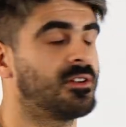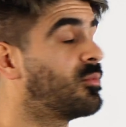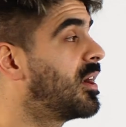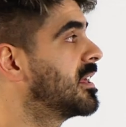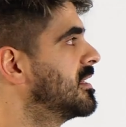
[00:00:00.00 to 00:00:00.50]

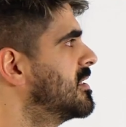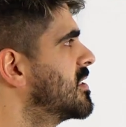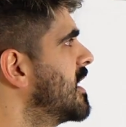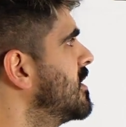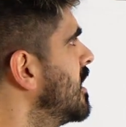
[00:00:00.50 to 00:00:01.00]
Y, and
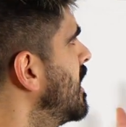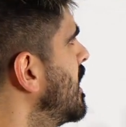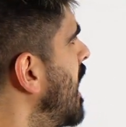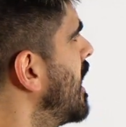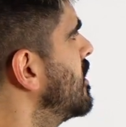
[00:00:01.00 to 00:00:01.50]
Z
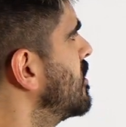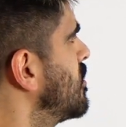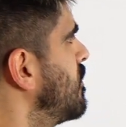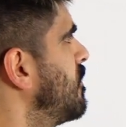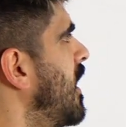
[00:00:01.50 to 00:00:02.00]
and
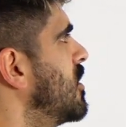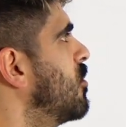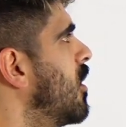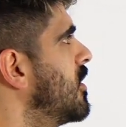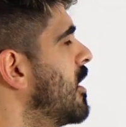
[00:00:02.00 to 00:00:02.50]
find the
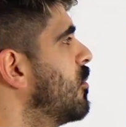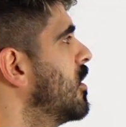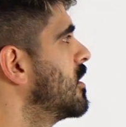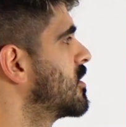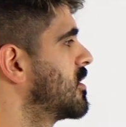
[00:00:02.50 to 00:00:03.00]
one that
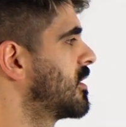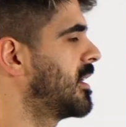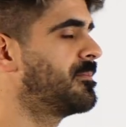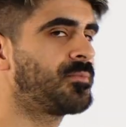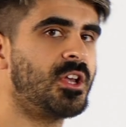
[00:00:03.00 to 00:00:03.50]
works,
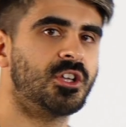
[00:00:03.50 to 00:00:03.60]
okay?